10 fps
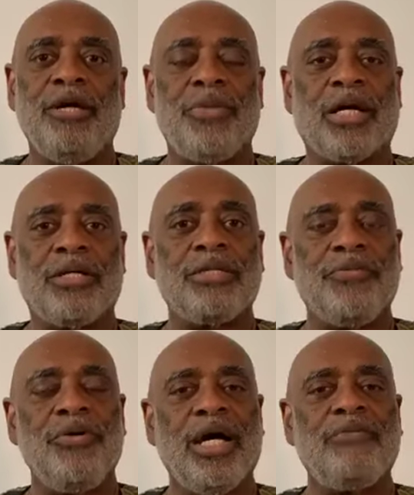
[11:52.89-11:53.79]
because if
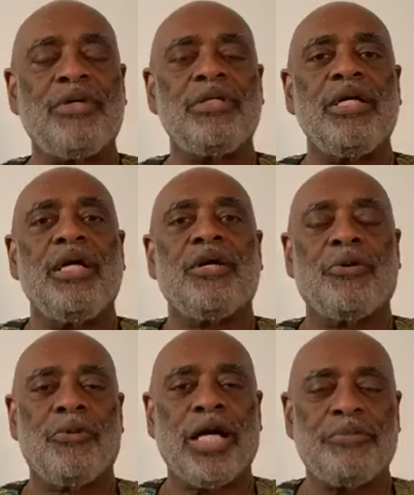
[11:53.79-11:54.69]
you have a
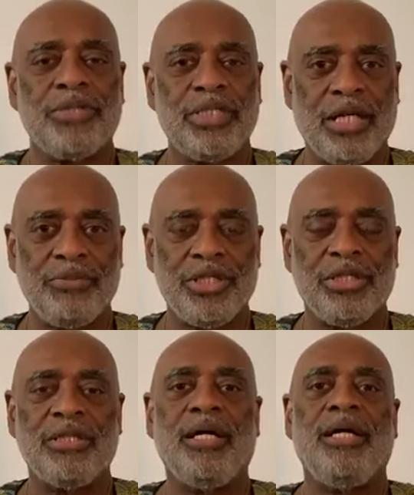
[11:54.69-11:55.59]
correct perception,